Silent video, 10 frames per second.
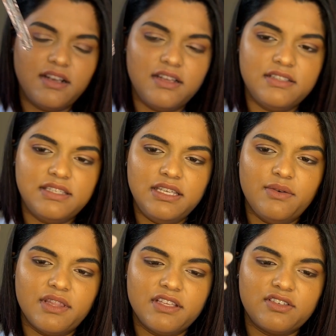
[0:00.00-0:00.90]
Let's
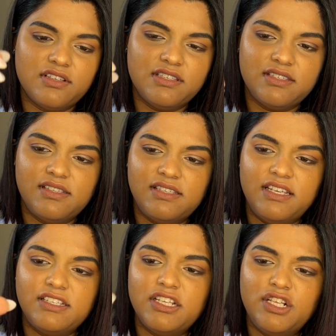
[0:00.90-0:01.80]
see what this consistency is.